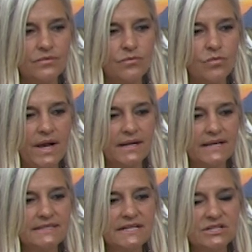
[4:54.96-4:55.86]
when
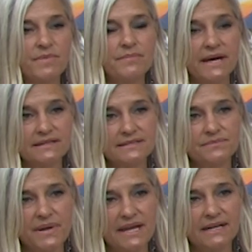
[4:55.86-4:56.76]
I teach my
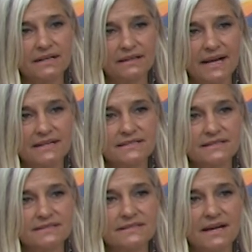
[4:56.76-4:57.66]
medicine painting
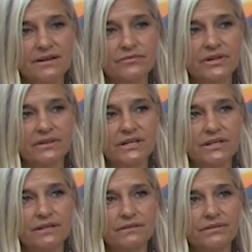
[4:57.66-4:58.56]
classes, I
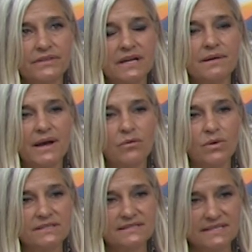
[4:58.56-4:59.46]
really think about
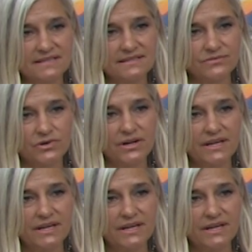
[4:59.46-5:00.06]
what season we're